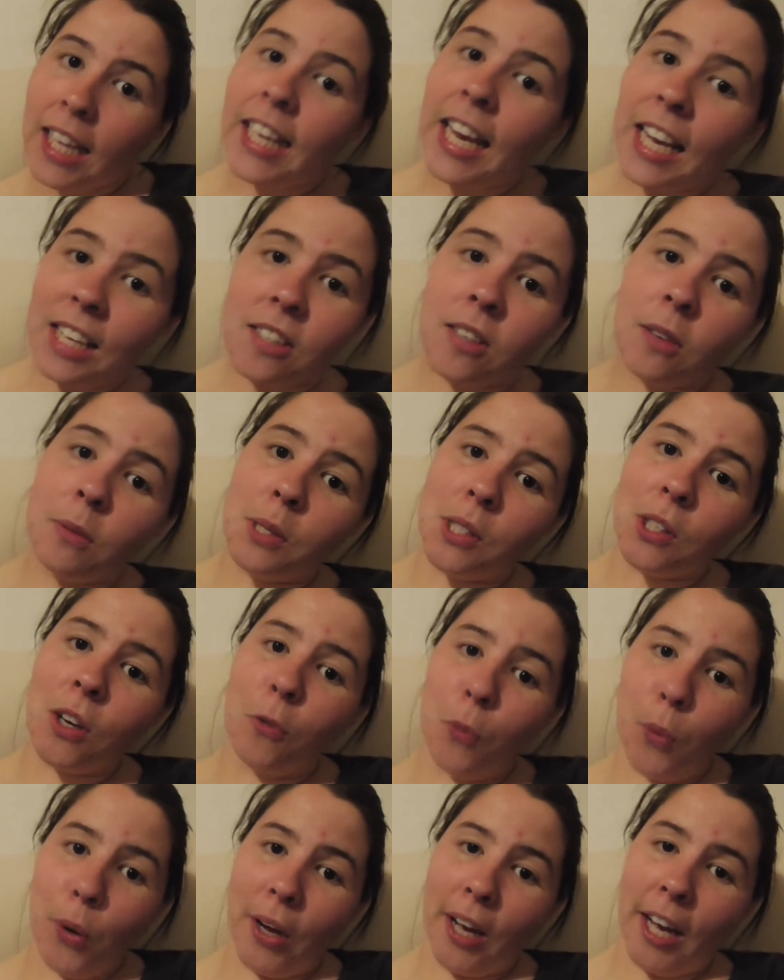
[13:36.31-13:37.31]
Guess who was
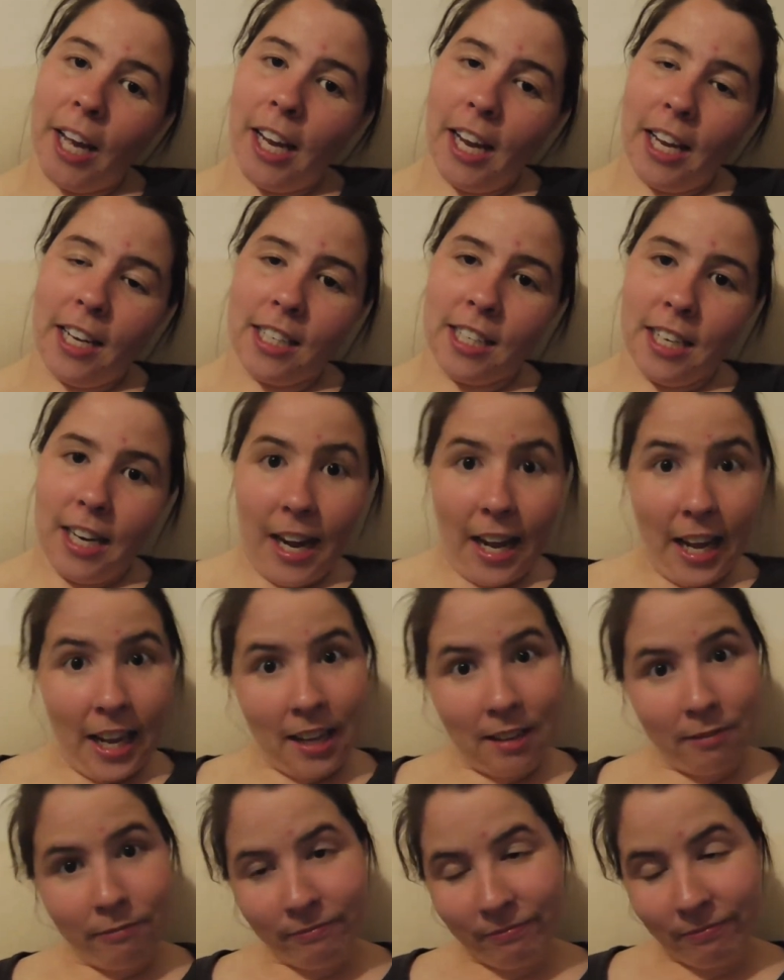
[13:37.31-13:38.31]
off work again
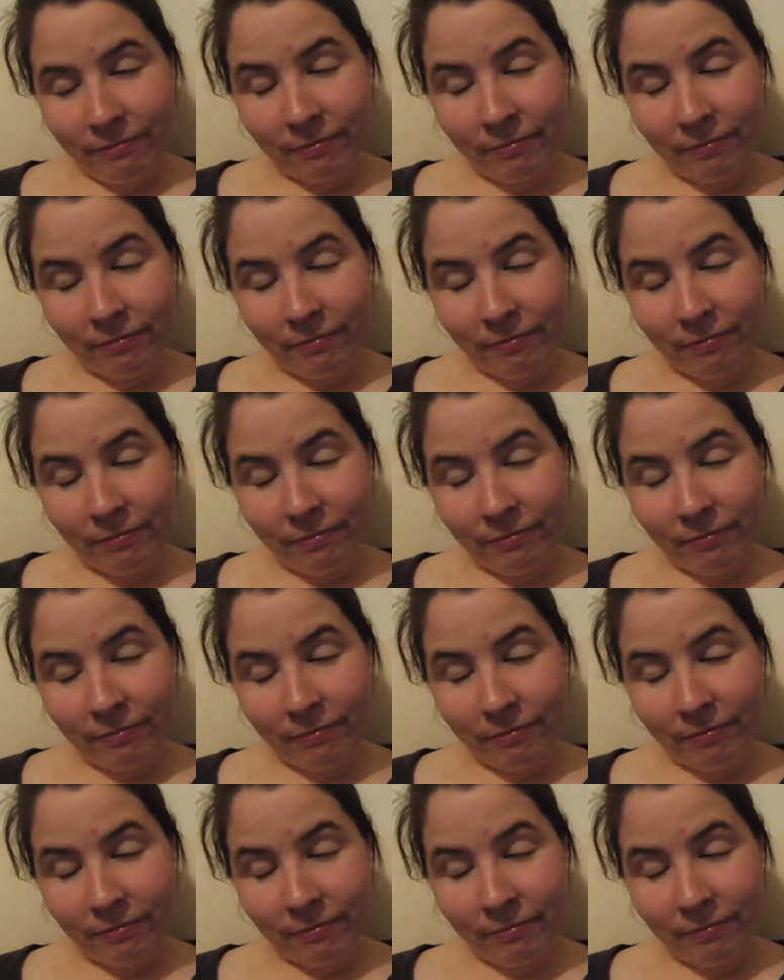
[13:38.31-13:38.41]
today?